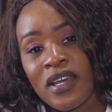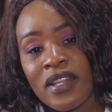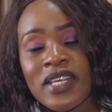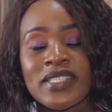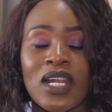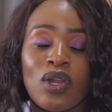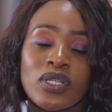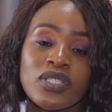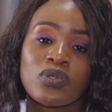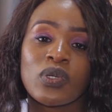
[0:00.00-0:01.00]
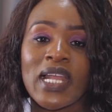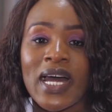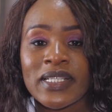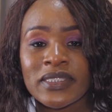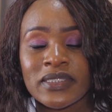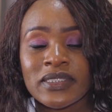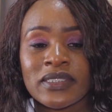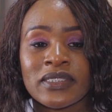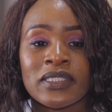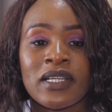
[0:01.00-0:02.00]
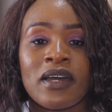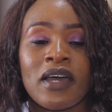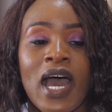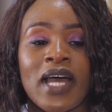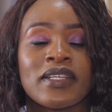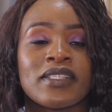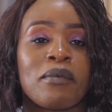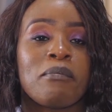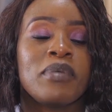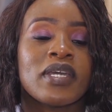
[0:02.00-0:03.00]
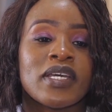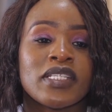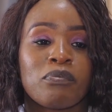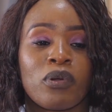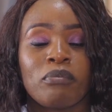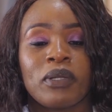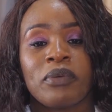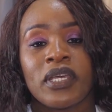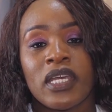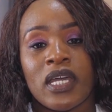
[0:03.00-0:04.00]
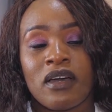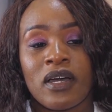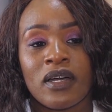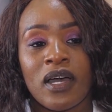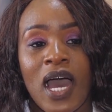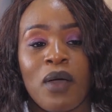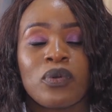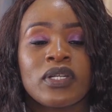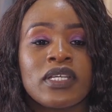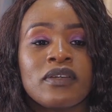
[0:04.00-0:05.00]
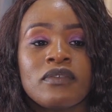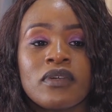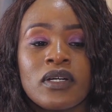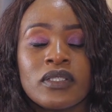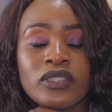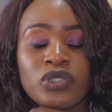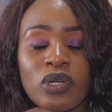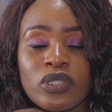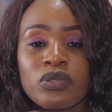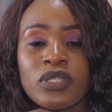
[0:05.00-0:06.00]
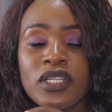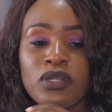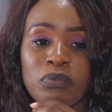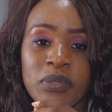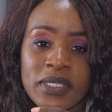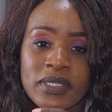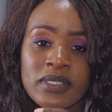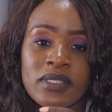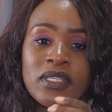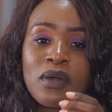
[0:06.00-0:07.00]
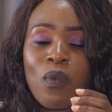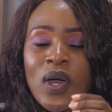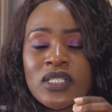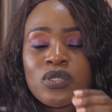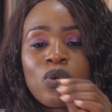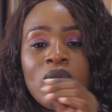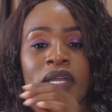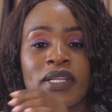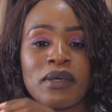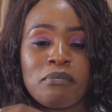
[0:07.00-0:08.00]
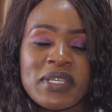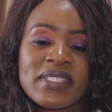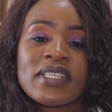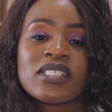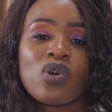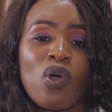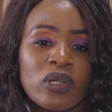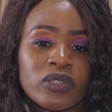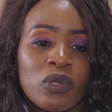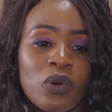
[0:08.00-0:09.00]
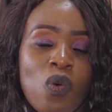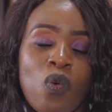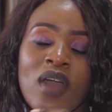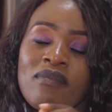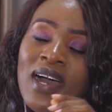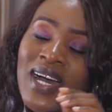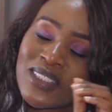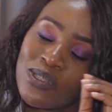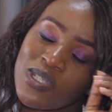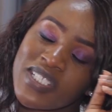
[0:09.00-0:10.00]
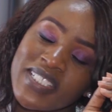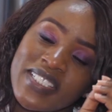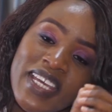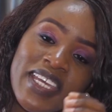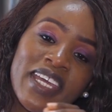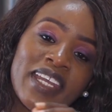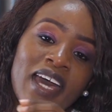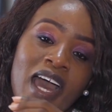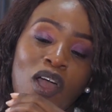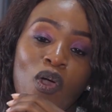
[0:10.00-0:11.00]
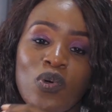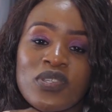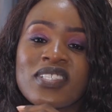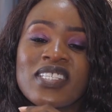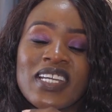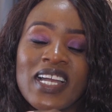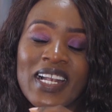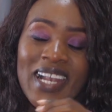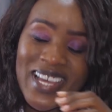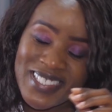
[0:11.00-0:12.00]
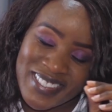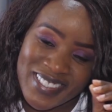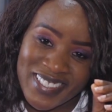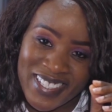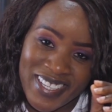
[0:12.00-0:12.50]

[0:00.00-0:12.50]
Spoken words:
There's a lot to learn. And the biggest problem here, I will talk to the newbies, the ones who are in the business also, whoever has not taken a costing class.